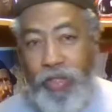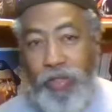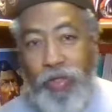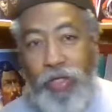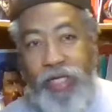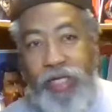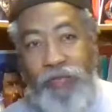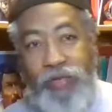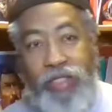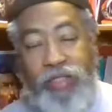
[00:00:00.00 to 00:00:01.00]
Going to delve
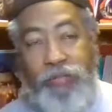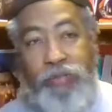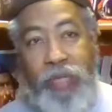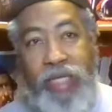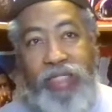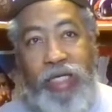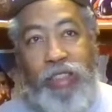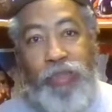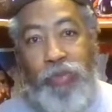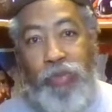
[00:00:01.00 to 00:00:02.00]
into some space
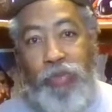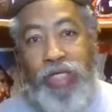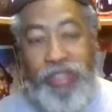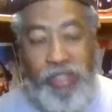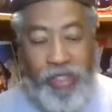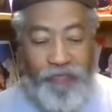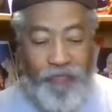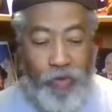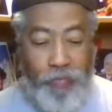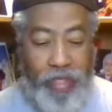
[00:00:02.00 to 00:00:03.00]
exploration here for
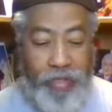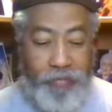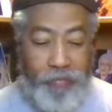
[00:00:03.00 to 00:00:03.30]
a minute.